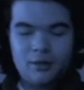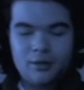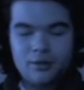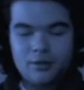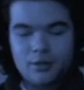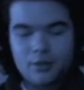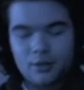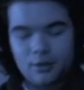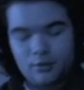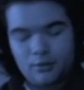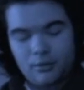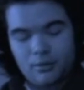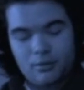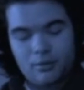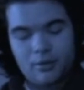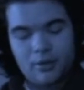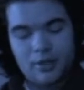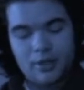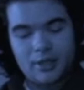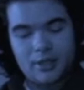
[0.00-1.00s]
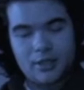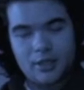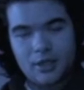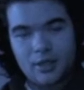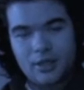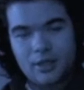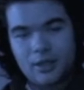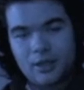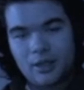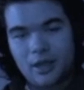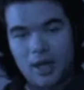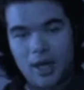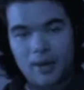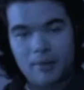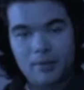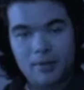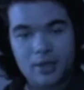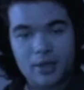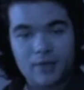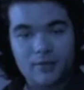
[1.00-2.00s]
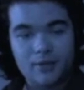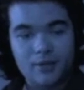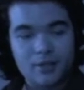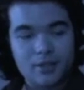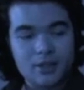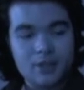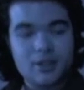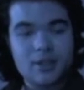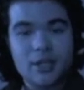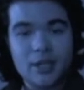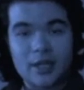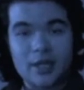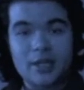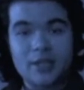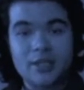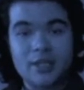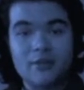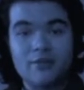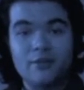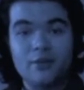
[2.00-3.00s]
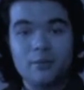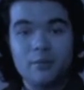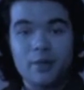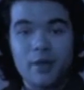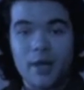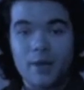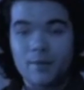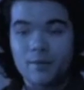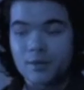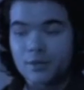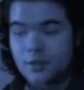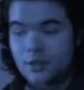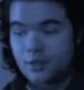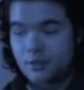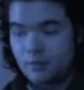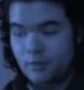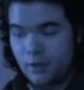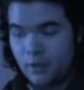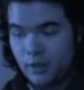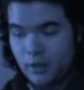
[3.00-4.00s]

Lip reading: So, with that said, I'm going to give this 10 out of 10 film cameras.